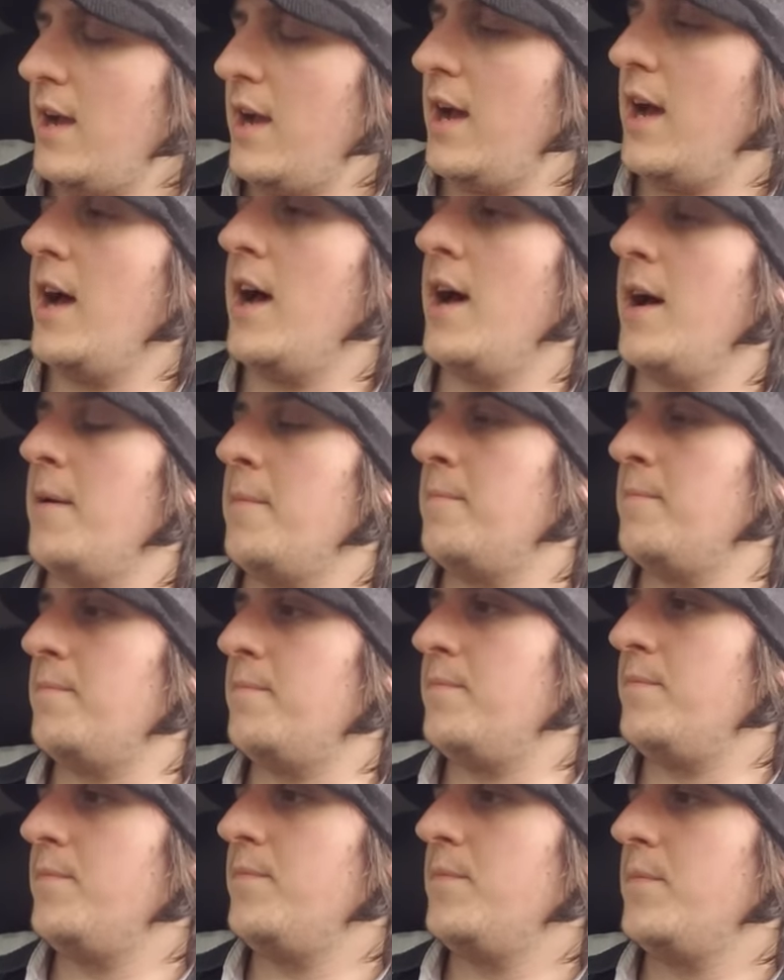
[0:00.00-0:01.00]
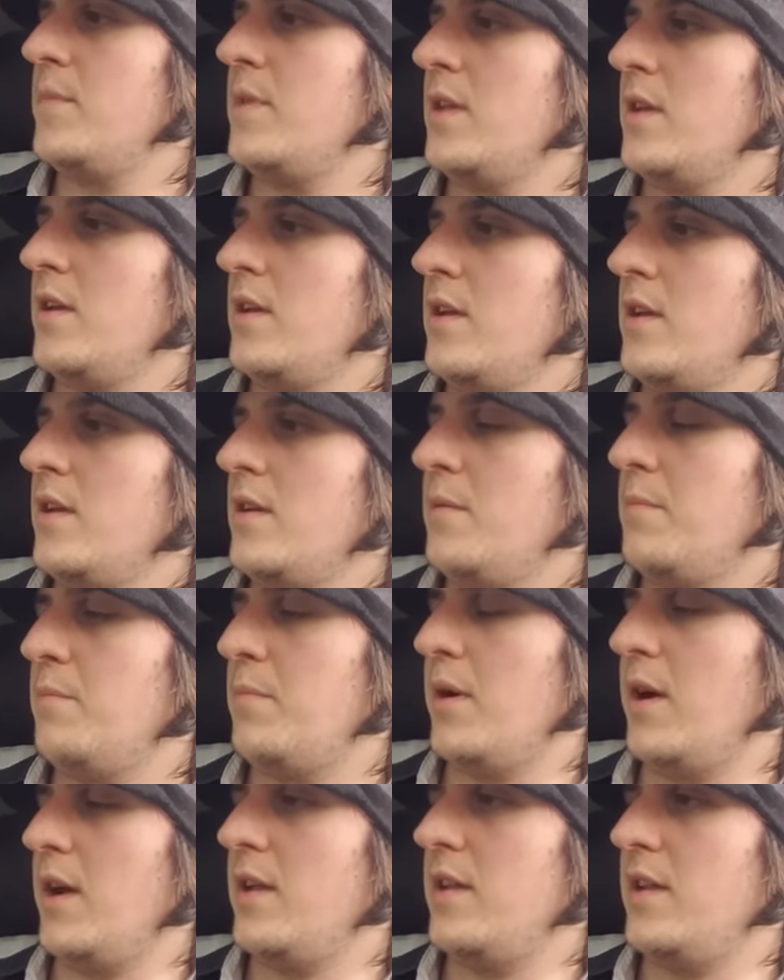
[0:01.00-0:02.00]
Um,
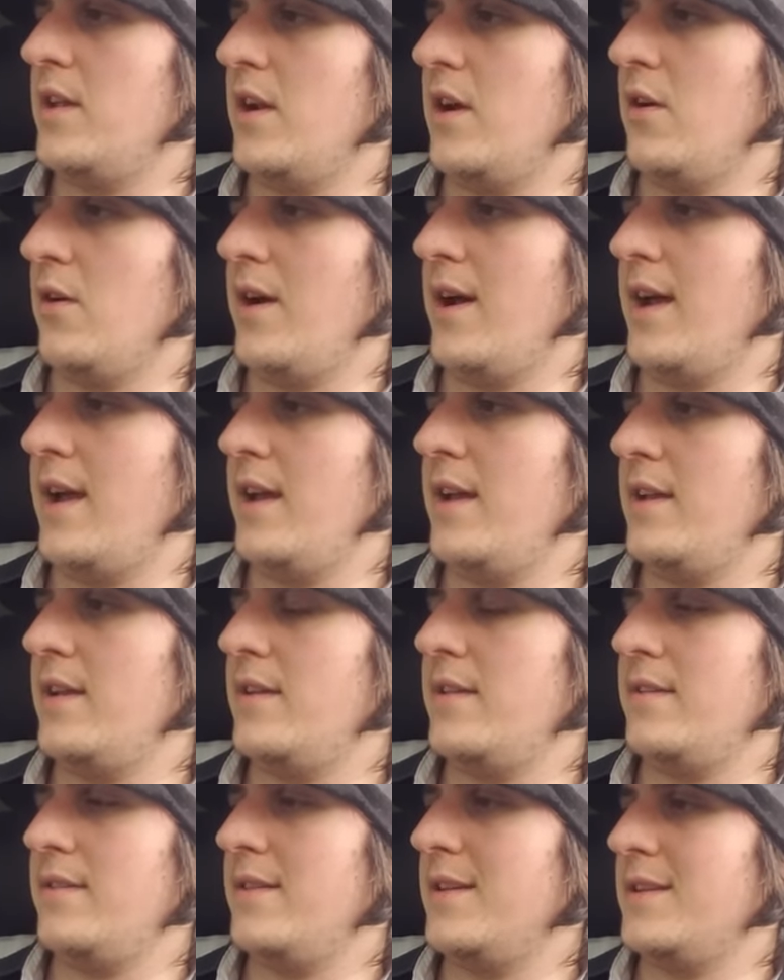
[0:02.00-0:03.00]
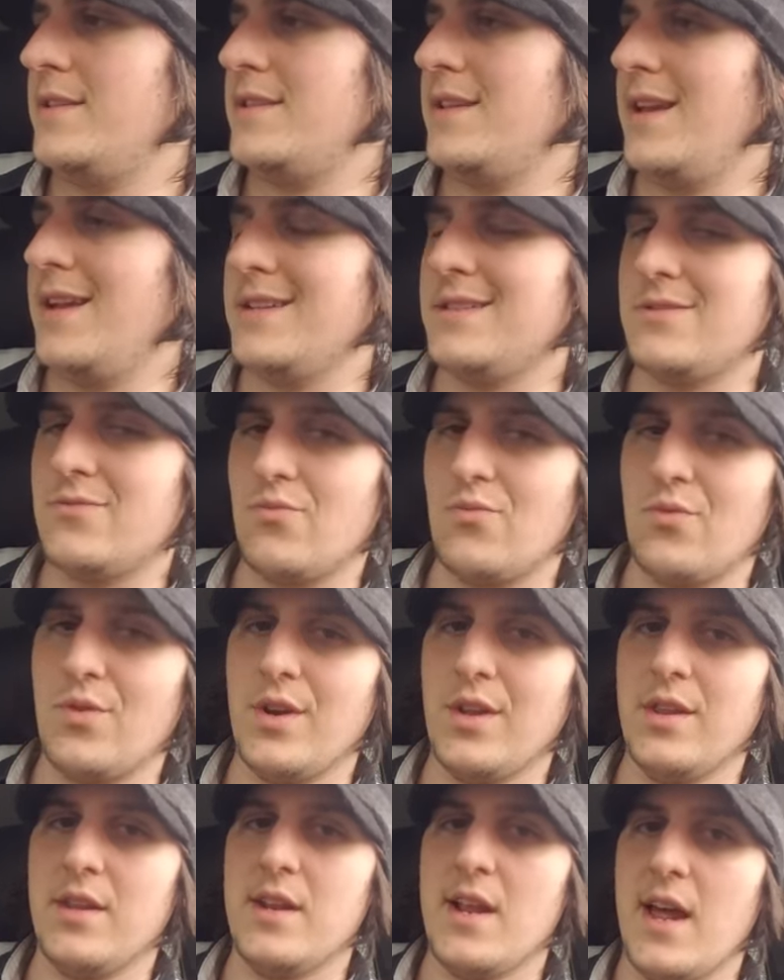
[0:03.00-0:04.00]
but you know, I, it, it's
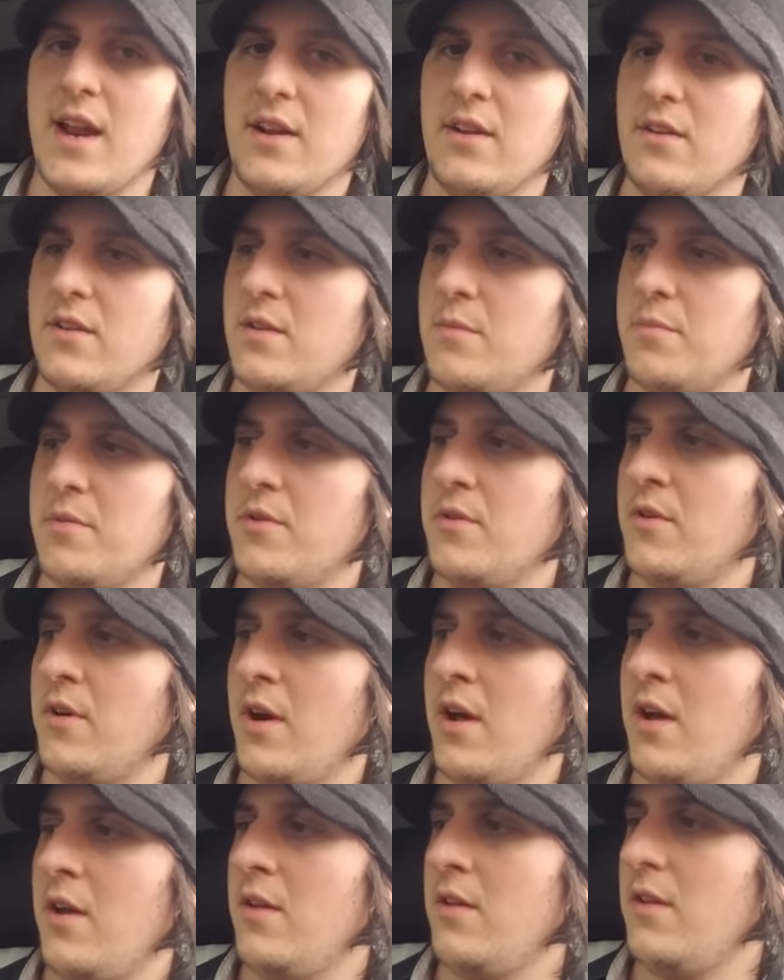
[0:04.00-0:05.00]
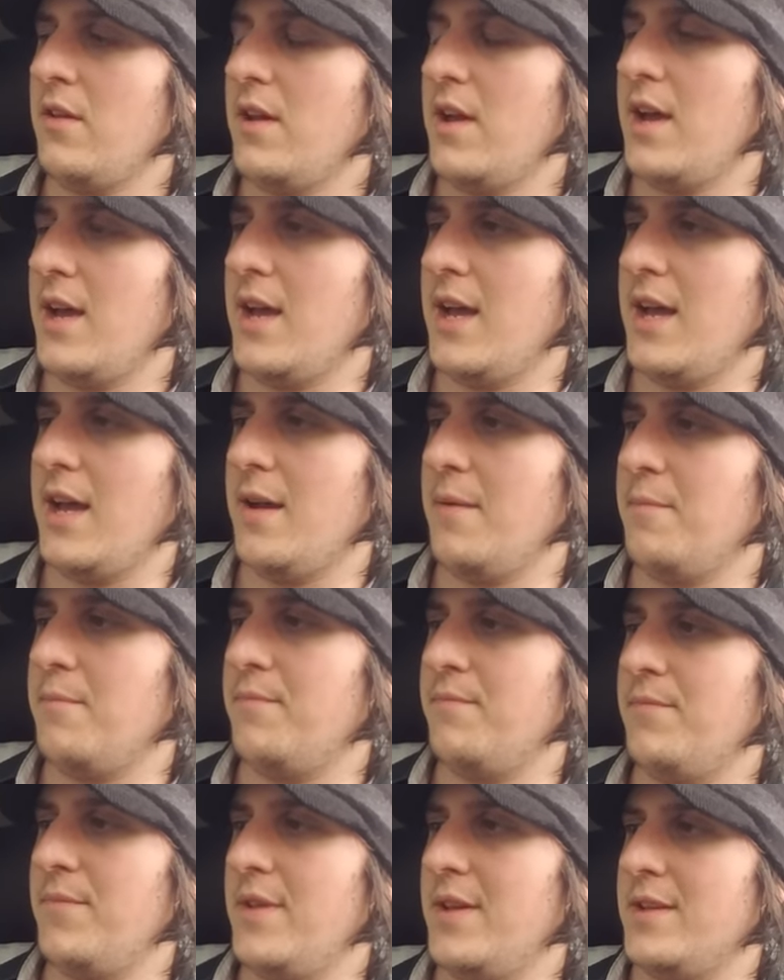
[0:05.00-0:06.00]
really not a good computer at all.
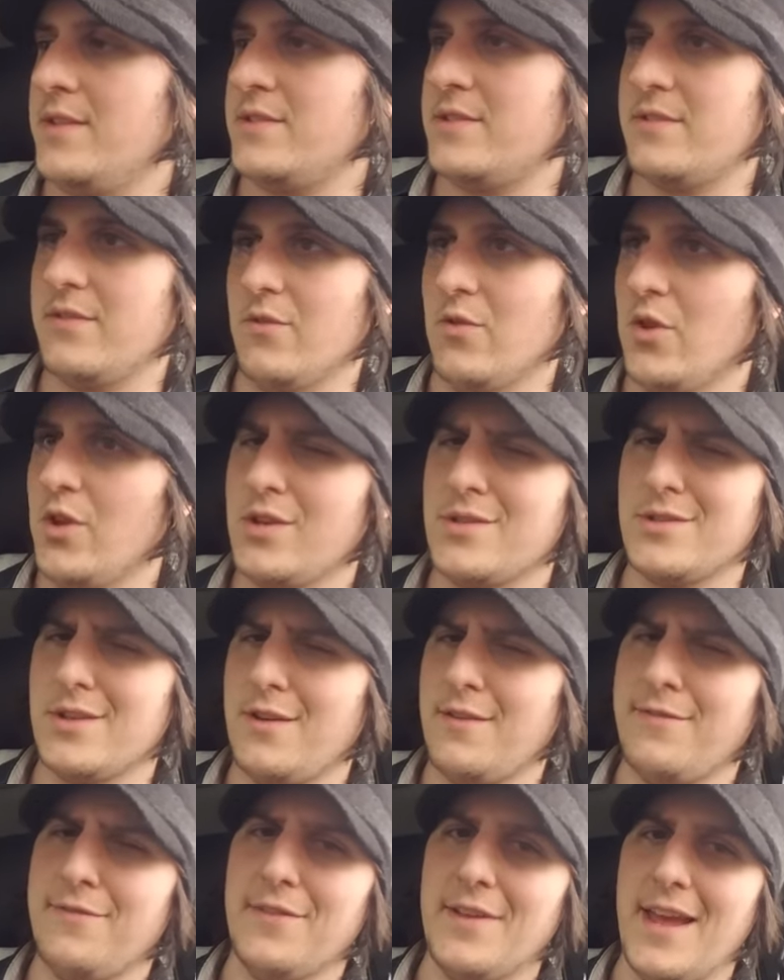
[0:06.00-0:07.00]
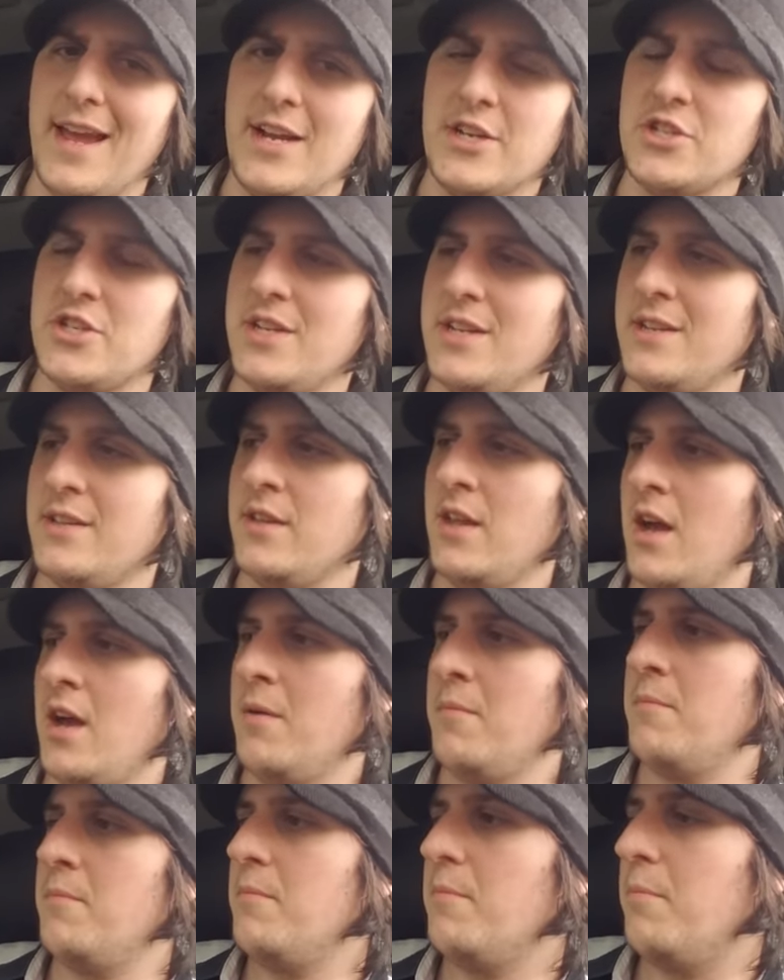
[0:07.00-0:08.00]
Um, it looks all flashy and
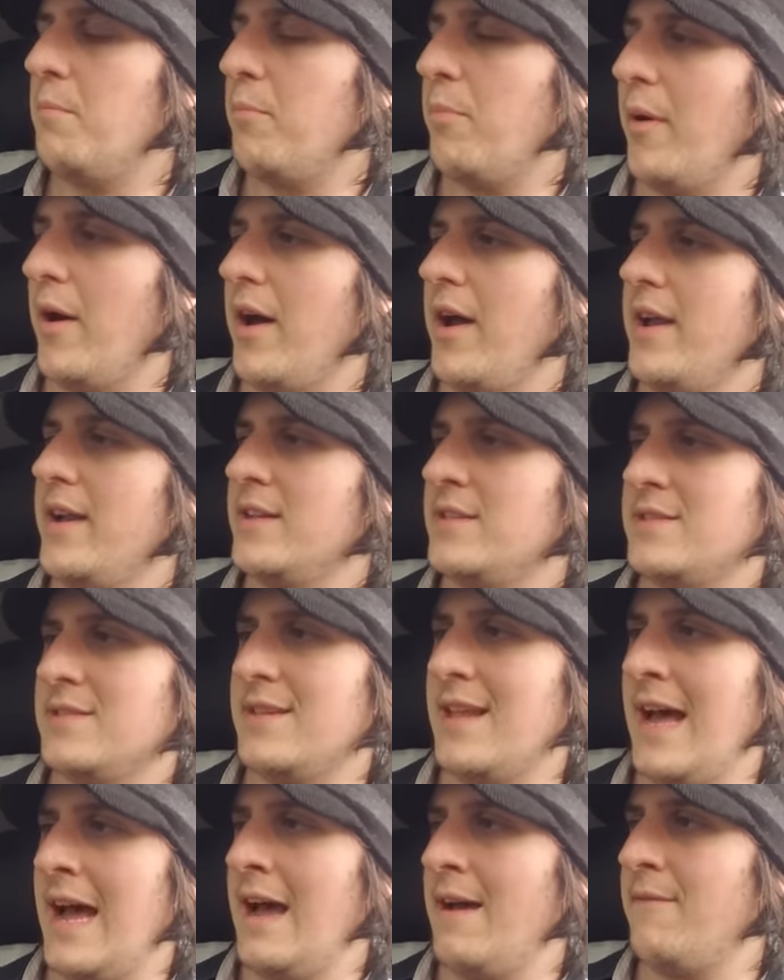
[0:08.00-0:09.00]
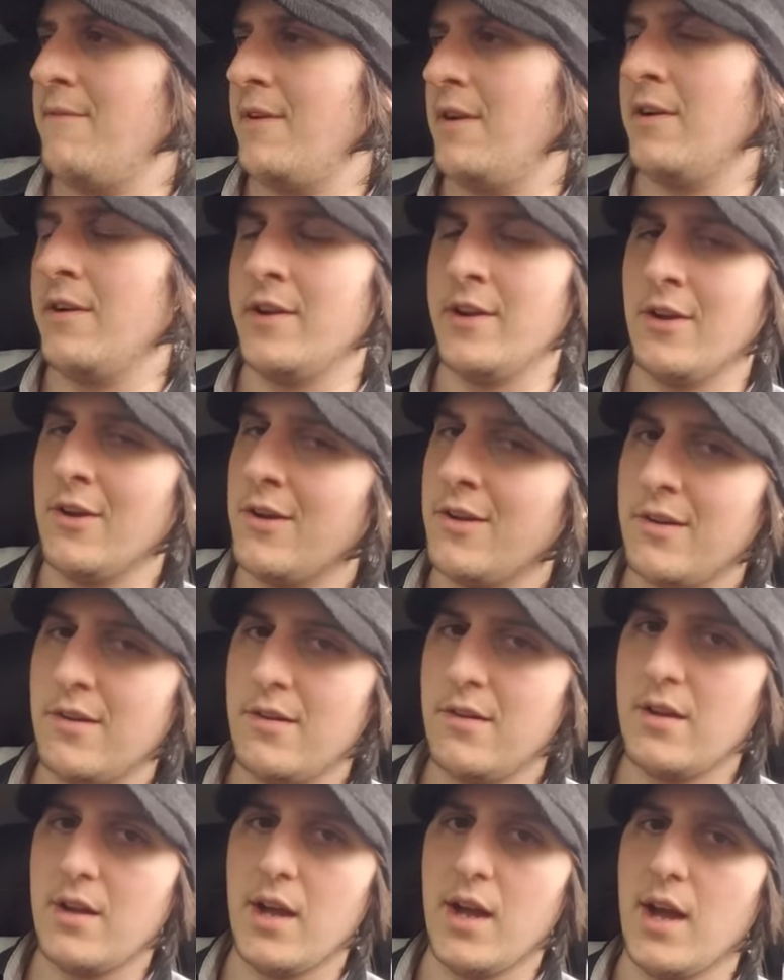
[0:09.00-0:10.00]
dumb, but it's not very good.
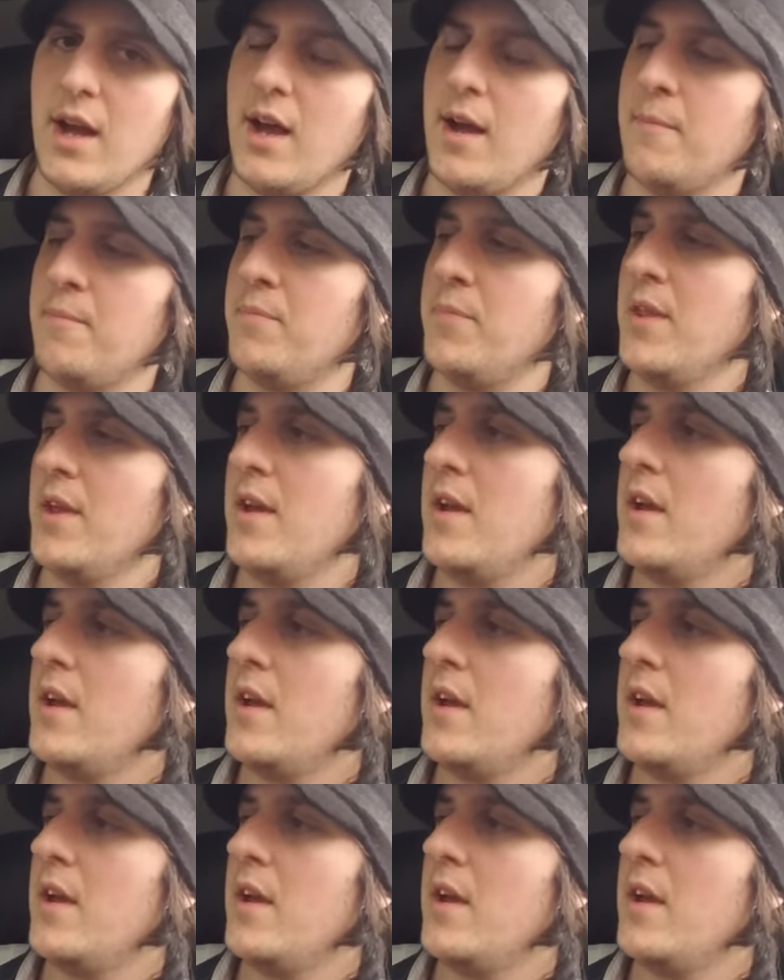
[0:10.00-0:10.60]
Um,